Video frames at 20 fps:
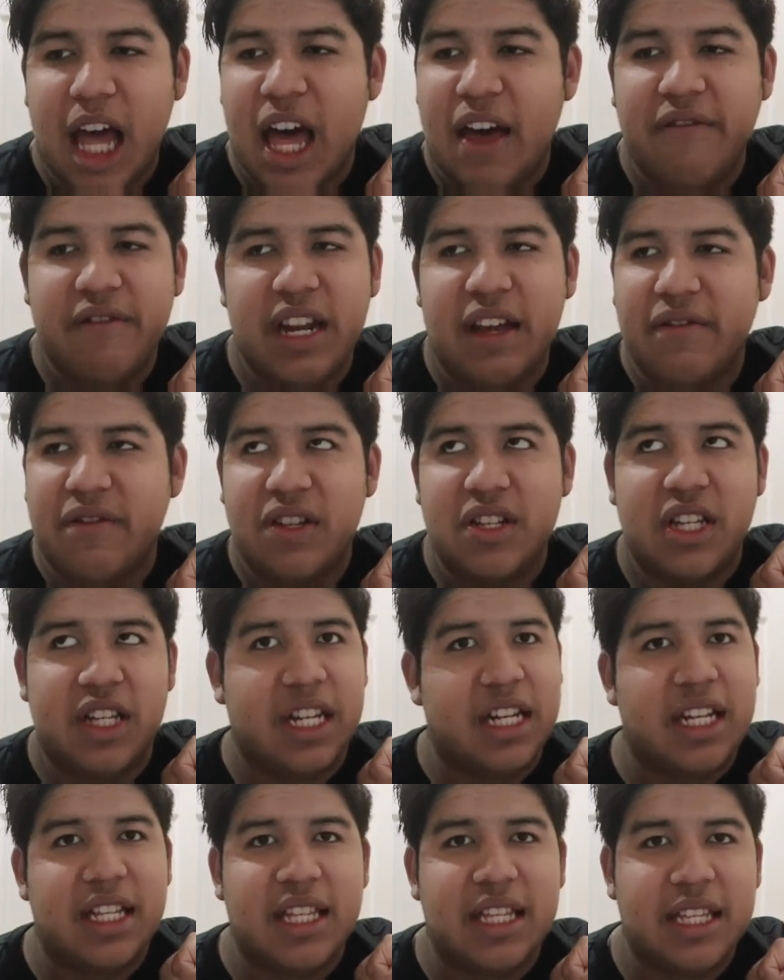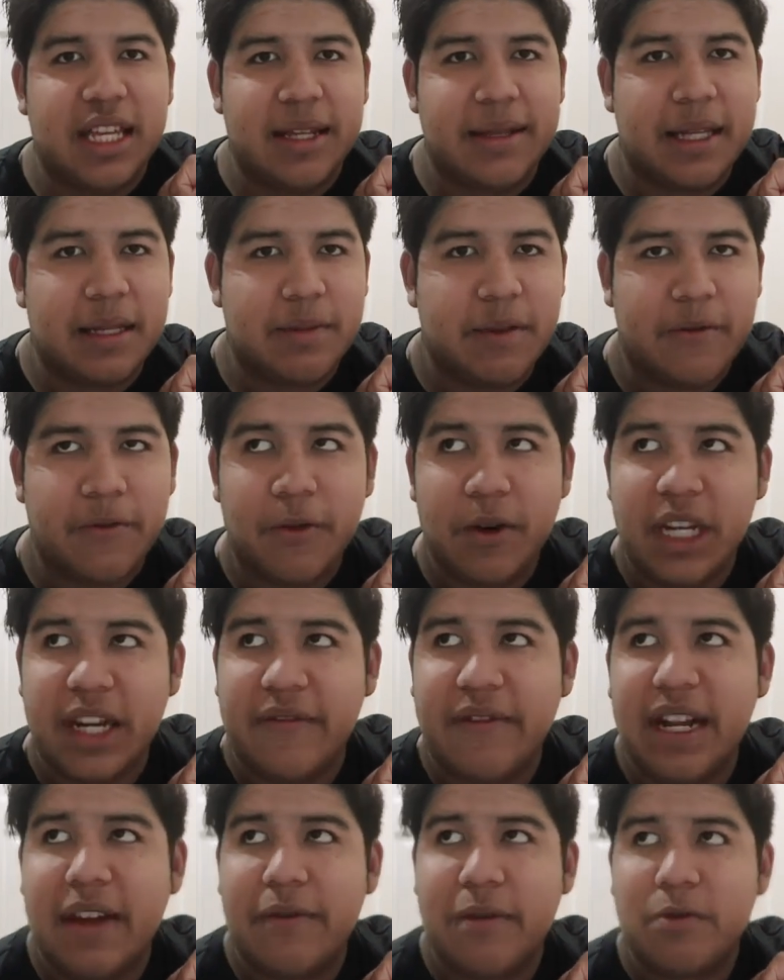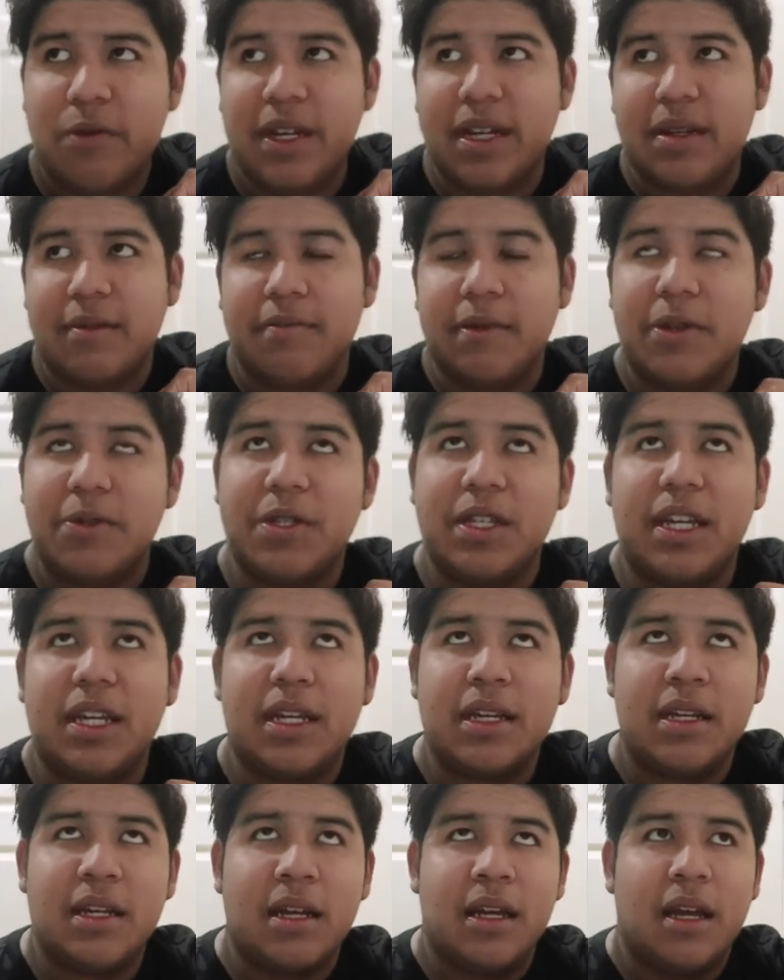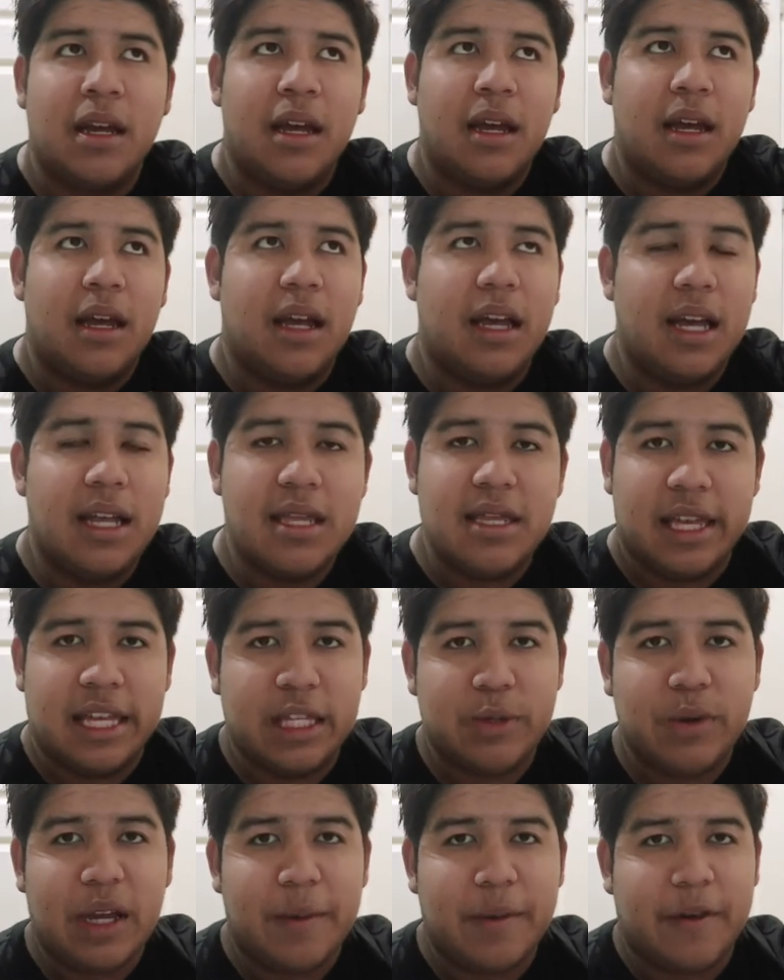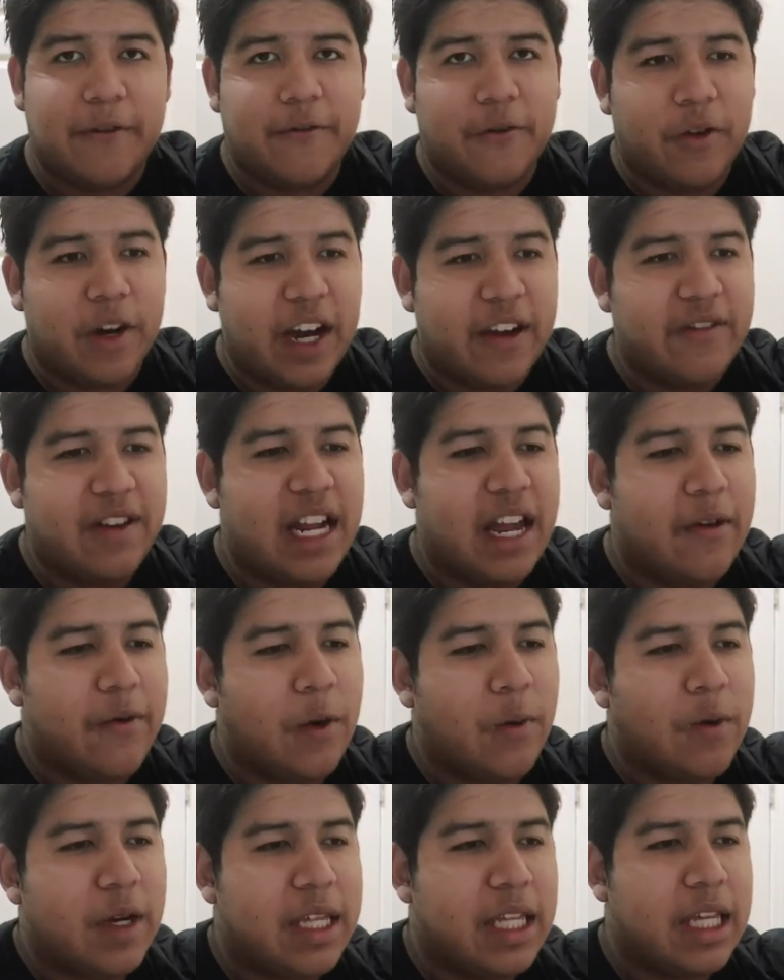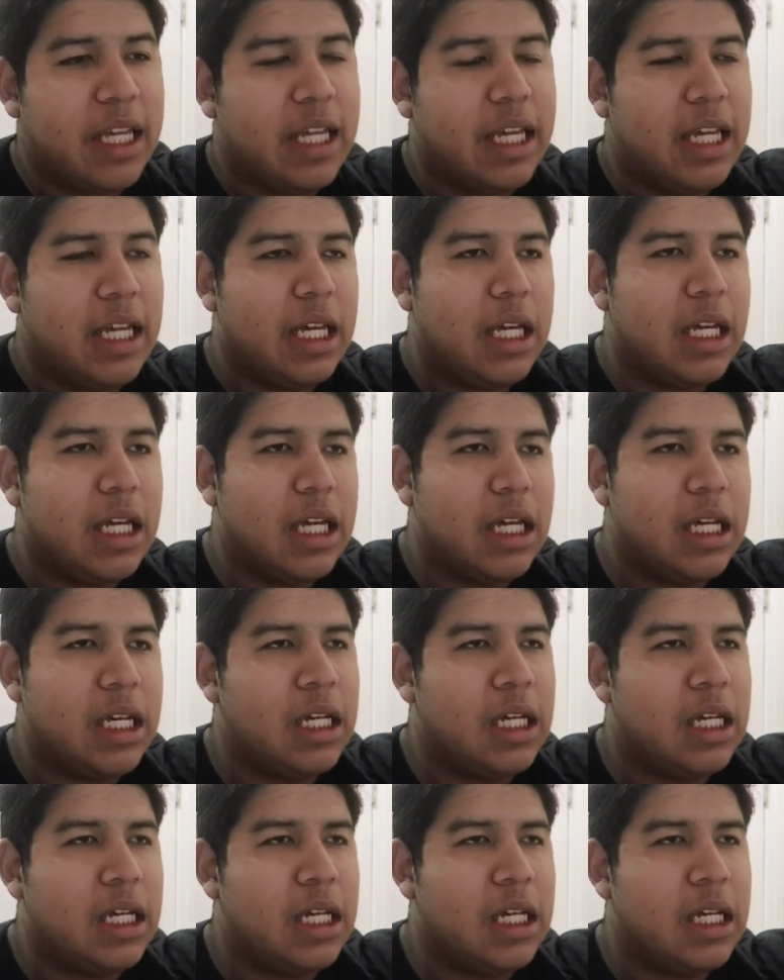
I've never done anything like this before, and I've never written music in this way before. I've never really